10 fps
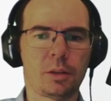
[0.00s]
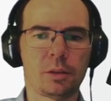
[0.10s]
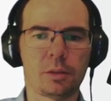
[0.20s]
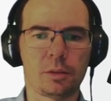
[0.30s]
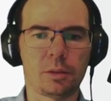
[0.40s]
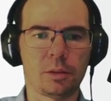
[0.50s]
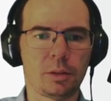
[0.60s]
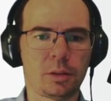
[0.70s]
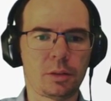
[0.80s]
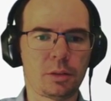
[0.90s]

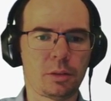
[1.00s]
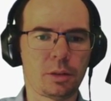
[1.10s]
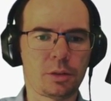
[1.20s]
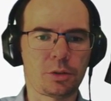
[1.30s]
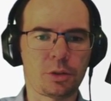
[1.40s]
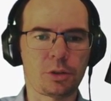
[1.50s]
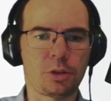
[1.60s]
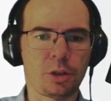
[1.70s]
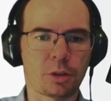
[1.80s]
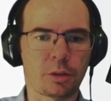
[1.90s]
Let's just
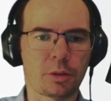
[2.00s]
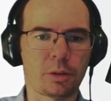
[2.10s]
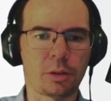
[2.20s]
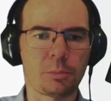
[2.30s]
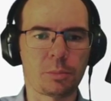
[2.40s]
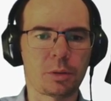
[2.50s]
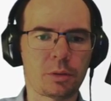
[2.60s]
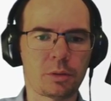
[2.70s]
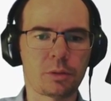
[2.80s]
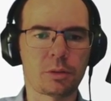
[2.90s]
check that I'm
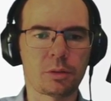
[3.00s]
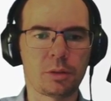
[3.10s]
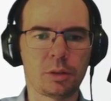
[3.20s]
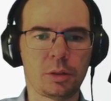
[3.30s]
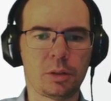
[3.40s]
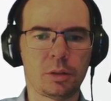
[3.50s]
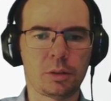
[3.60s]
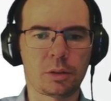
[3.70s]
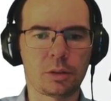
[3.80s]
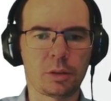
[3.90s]

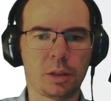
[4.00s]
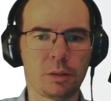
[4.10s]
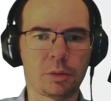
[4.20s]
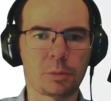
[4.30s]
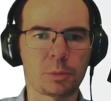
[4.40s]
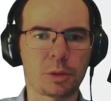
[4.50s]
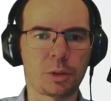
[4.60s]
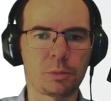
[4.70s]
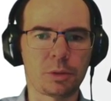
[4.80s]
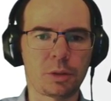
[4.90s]
actually having what I
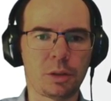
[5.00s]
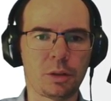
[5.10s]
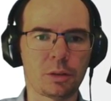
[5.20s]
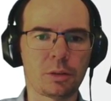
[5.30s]
want here.